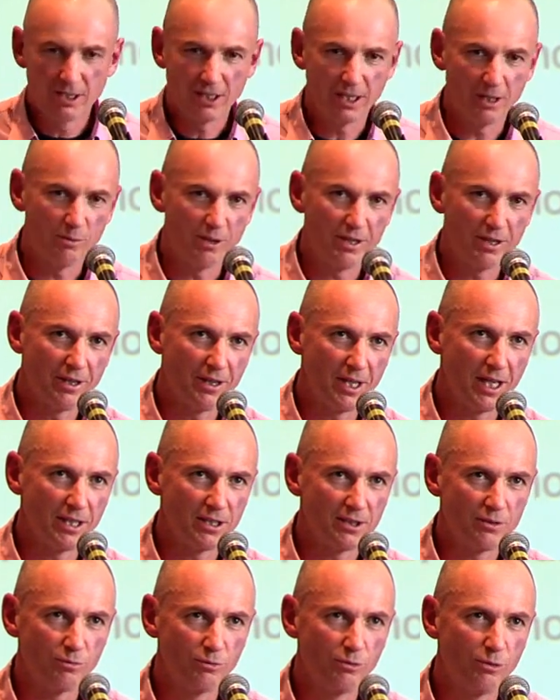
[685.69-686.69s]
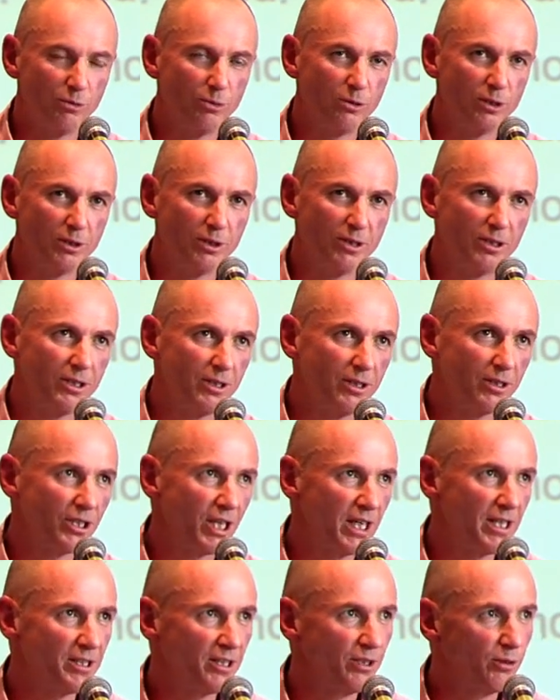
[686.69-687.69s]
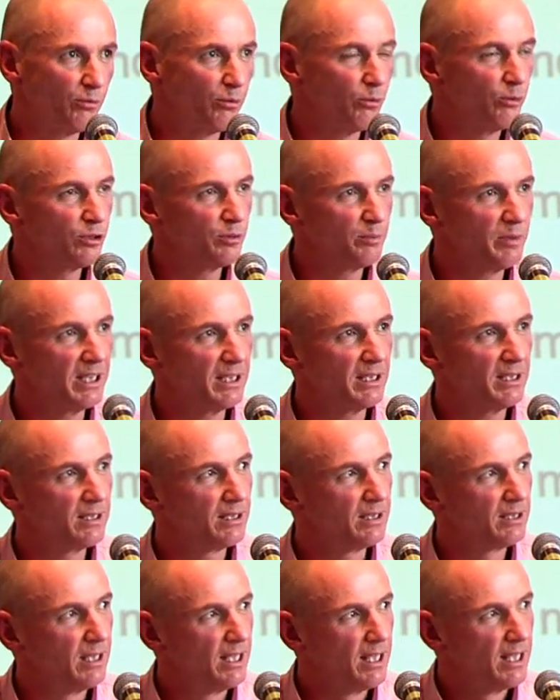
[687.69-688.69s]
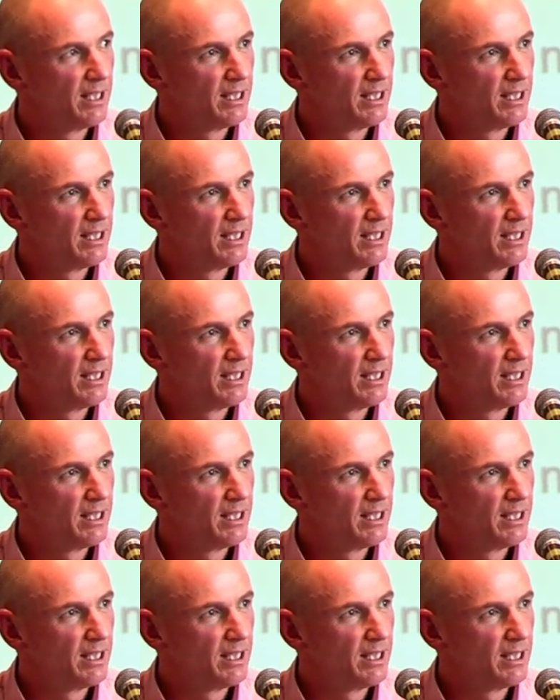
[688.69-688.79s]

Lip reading: Now, whether that's changing the rules means